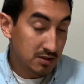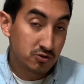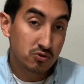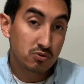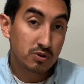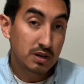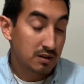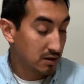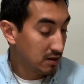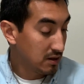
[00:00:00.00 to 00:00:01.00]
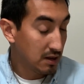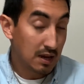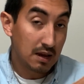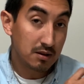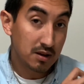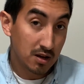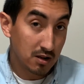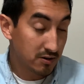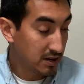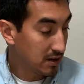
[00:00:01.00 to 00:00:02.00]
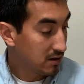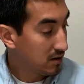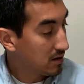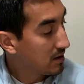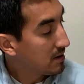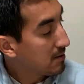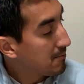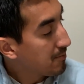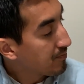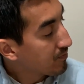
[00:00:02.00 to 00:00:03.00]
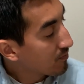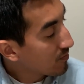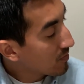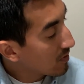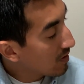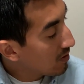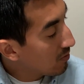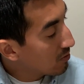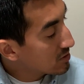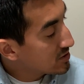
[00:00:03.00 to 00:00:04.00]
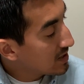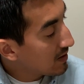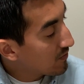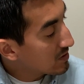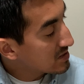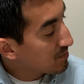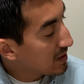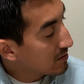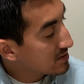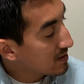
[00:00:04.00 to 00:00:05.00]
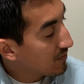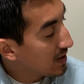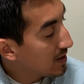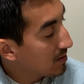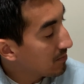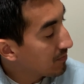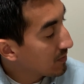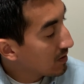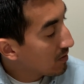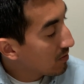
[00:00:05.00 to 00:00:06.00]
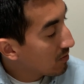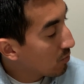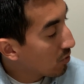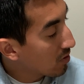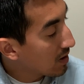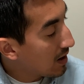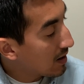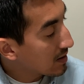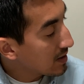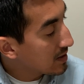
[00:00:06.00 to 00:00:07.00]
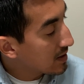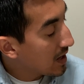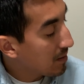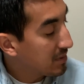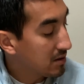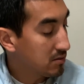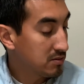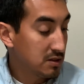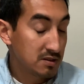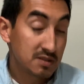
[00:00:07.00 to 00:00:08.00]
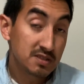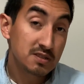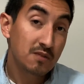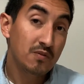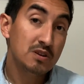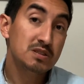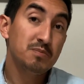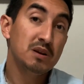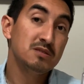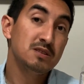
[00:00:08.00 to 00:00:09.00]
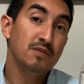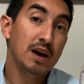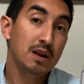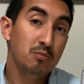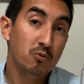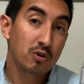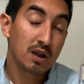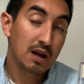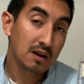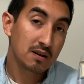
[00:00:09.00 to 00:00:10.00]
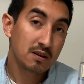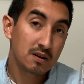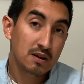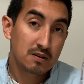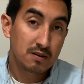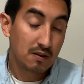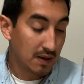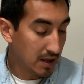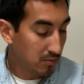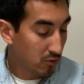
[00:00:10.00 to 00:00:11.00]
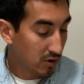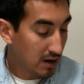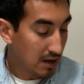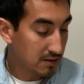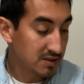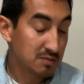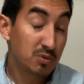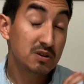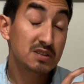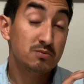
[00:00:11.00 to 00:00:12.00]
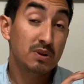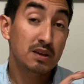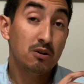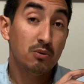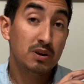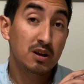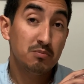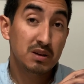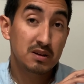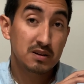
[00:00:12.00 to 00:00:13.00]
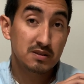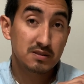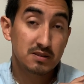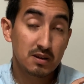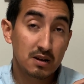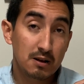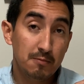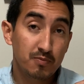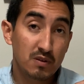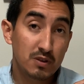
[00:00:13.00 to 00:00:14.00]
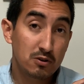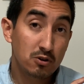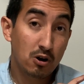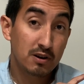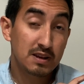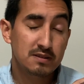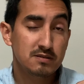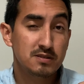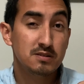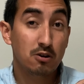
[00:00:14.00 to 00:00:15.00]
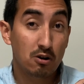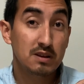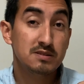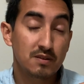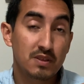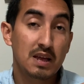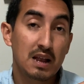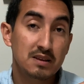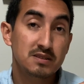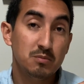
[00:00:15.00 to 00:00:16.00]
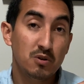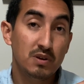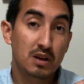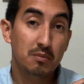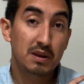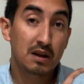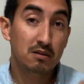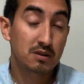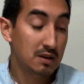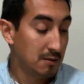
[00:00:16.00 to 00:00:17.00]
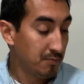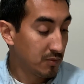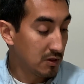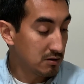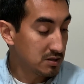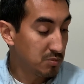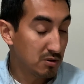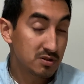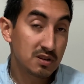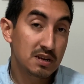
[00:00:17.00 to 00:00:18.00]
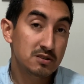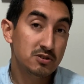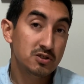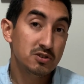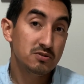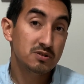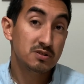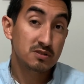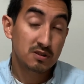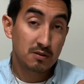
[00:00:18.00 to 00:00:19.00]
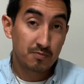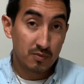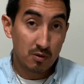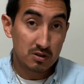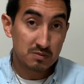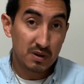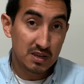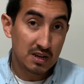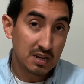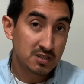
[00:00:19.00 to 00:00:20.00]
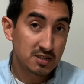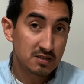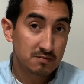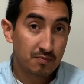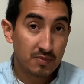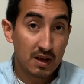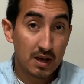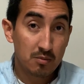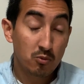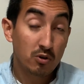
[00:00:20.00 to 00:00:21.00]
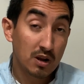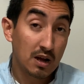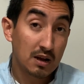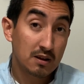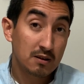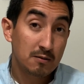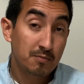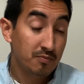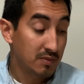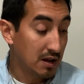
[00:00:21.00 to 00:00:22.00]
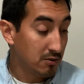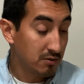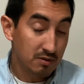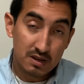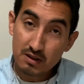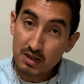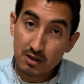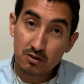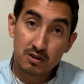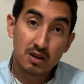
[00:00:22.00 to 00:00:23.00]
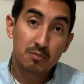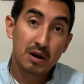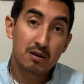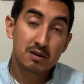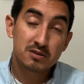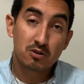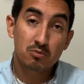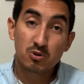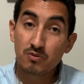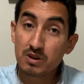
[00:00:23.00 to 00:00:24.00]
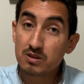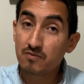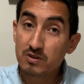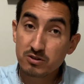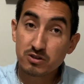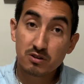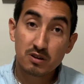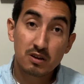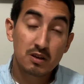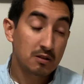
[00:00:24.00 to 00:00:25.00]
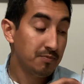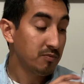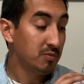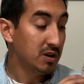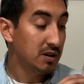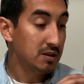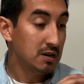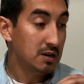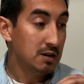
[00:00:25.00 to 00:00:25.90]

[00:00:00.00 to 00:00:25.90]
drew it and colored it. Origin and first appearance of him, Warlock, in cameo. This is the first appearance of Adam Warlock. Now, the Adam Warlock, this book is really going up because of the new Guardians of the Galaxy movie coming out. They're supposed to introduce, on speculation, Adam Warlock. Now, he could come out in his own movie in the future, but